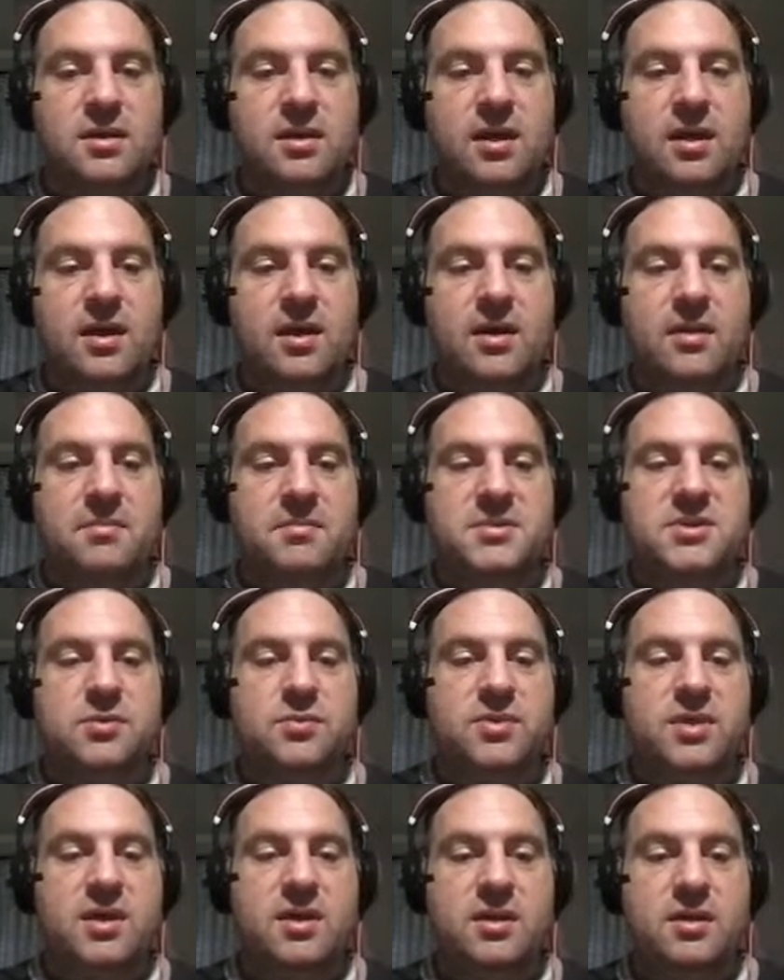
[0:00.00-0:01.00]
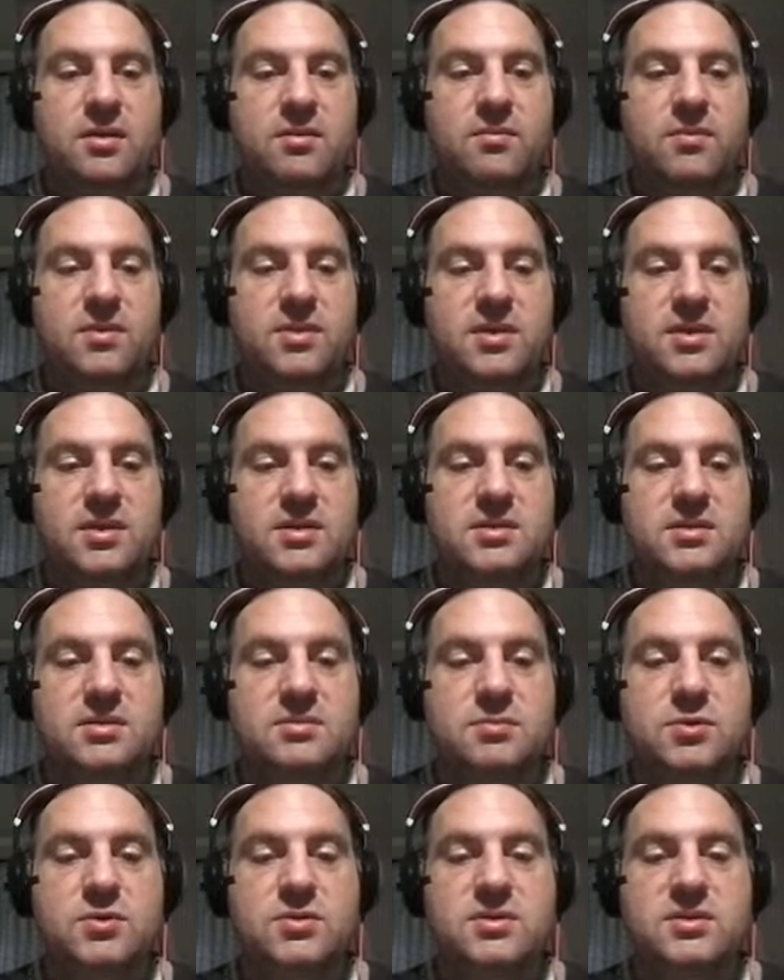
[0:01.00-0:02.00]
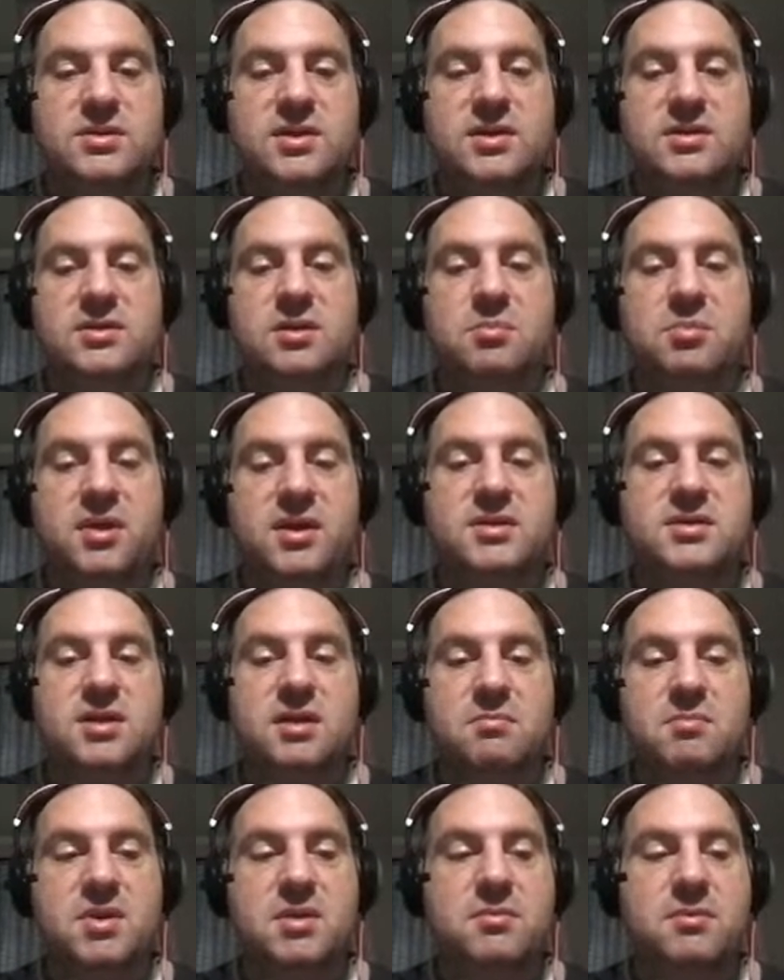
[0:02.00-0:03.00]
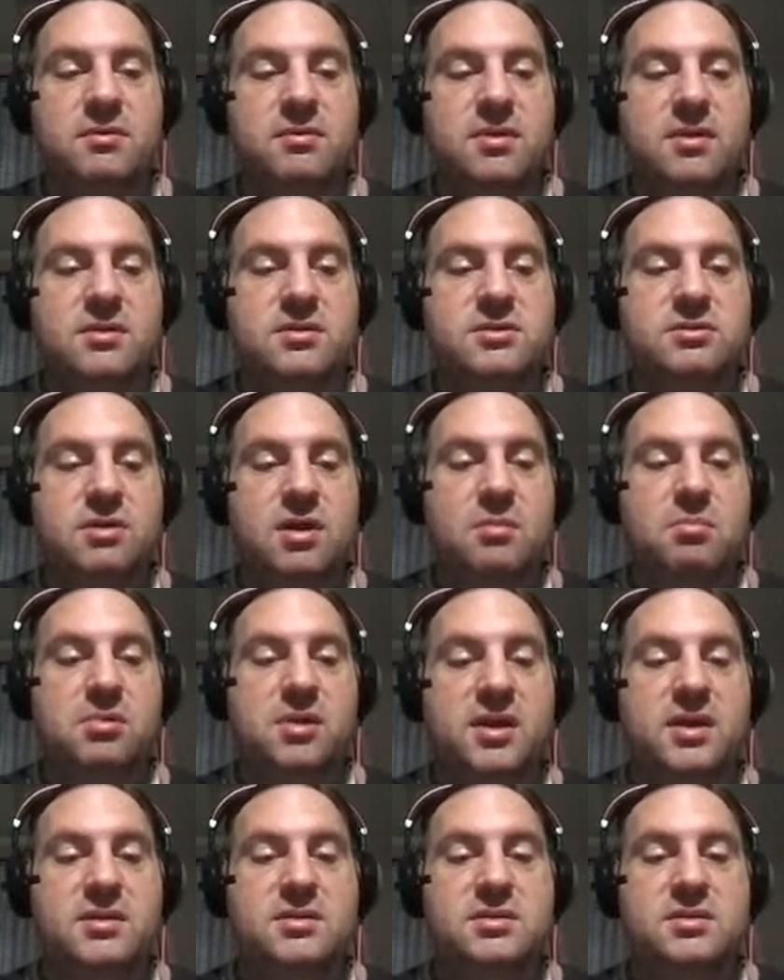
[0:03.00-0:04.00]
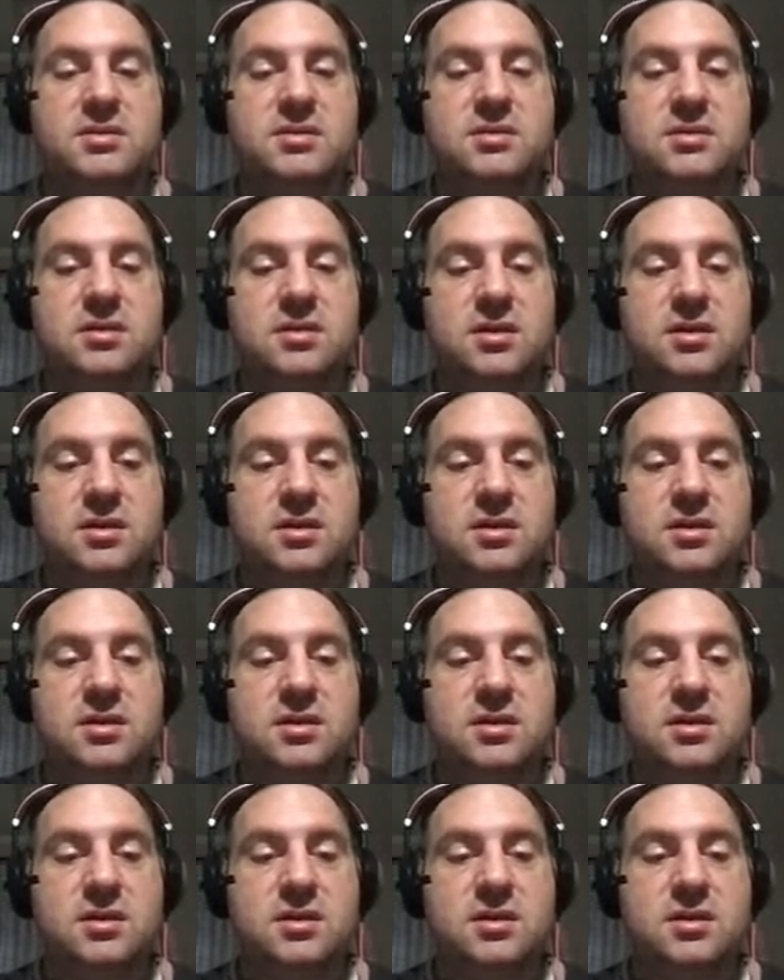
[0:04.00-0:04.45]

So when these mutant cells are placed on minimal glycerol plates,